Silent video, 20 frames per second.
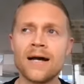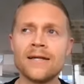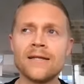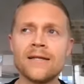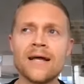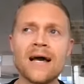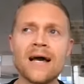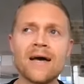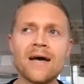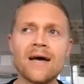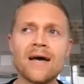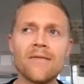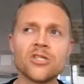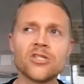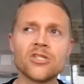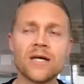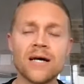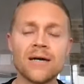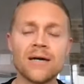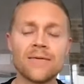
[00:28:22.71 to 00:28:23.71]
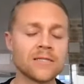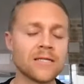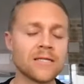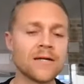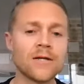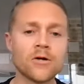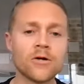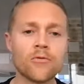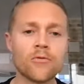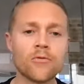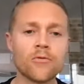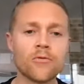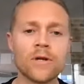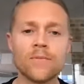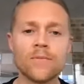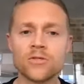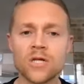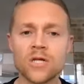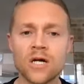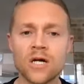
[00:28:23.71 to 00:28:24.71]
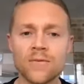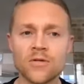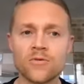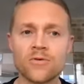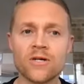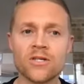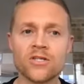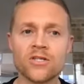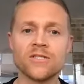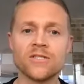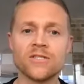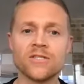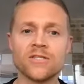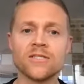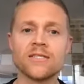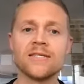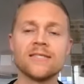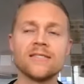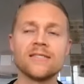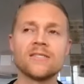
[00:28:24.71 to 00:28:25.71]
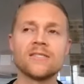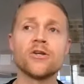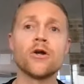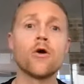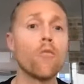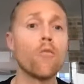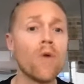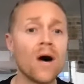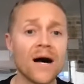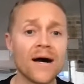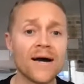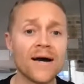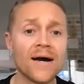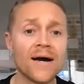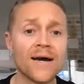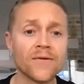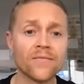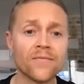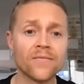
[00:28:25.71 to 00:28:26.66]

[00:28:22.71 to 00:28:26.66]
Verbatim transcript: I didn't have much time because I know one of the most common questions is, you know, why?